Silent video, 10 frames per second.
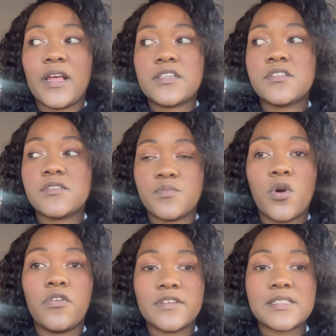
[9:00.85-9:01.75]
Like, she's
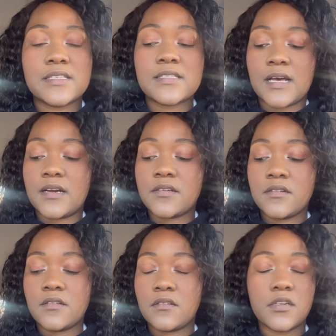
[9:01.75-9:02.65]
more of a sister,
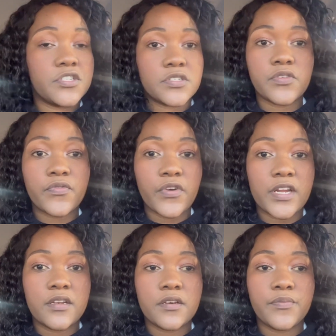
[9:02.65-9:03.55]
not just a
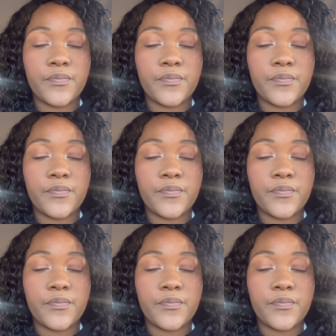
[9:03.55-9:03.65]
friend.